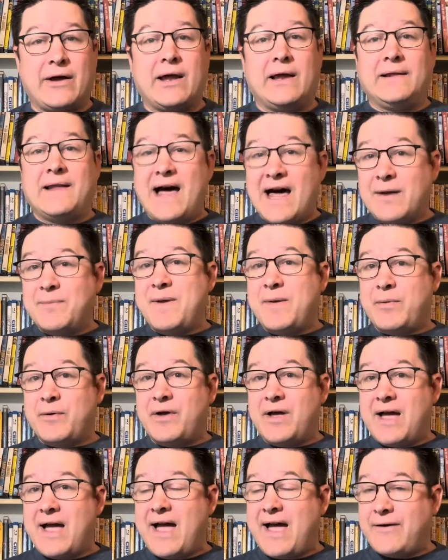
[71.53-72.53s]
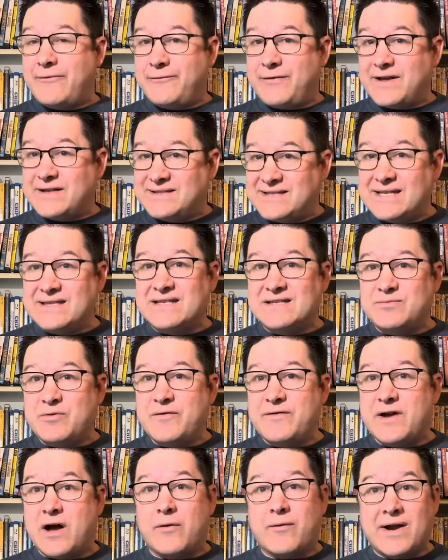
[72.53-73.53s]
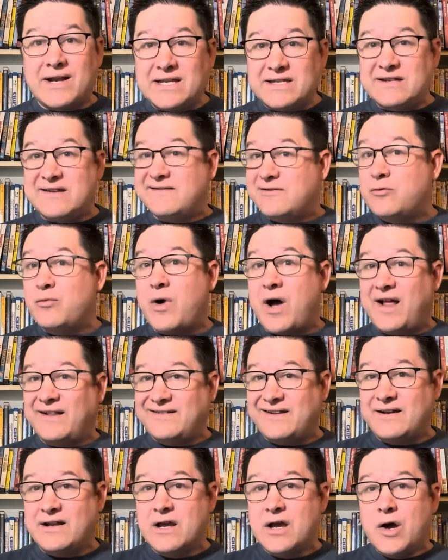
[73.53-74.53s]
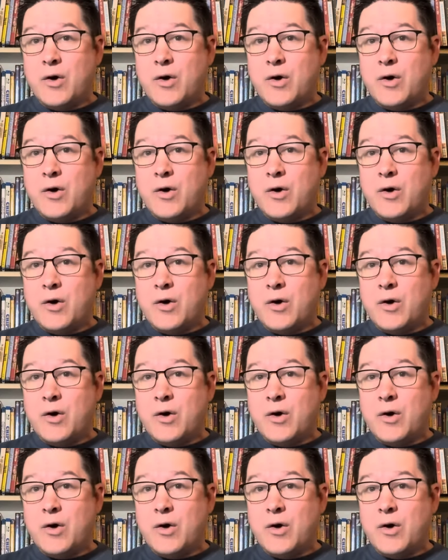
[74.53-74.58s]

A lot of people have seen this movie already. Did you watch it?